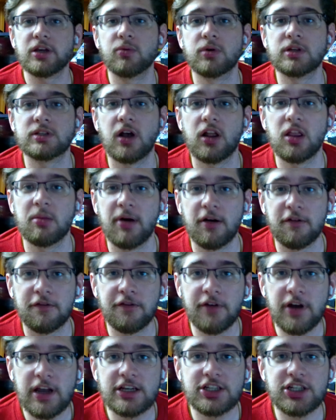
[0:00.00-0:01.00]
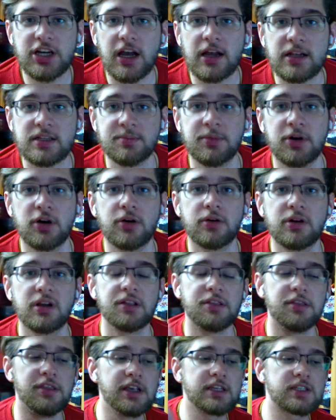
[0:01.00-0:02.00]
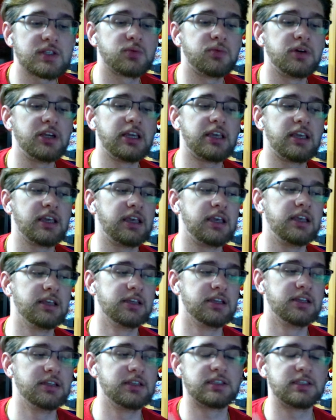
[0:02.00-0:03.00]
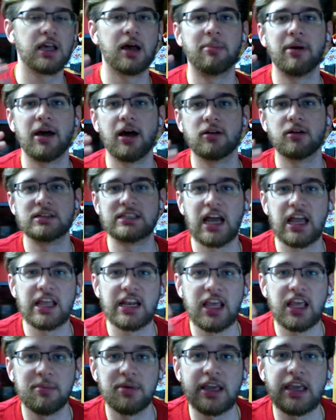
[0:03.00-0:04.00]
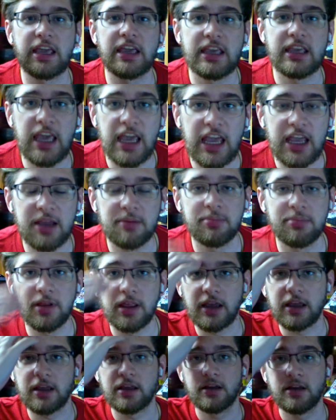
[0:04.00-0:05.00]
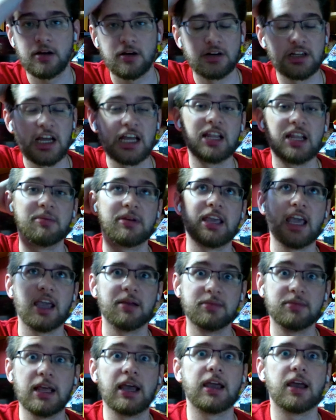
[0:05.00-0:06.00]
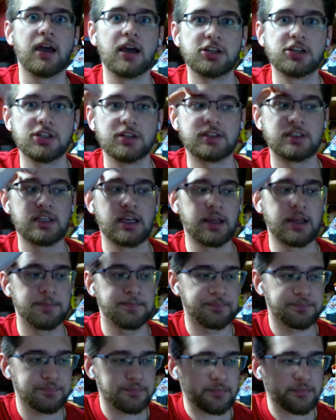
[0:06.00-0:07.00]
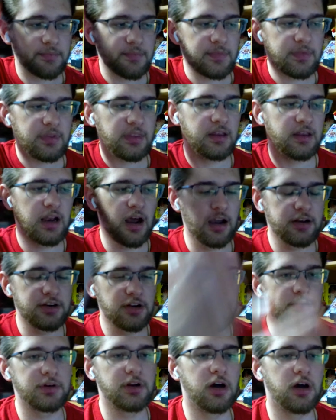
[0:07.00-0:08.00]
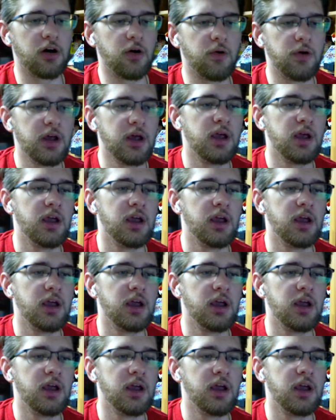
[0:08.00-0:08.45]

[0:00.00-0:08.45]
was all about franchise mode. This week is about dynamic gameplay, or dynamic game day, I should say. Now, I don't know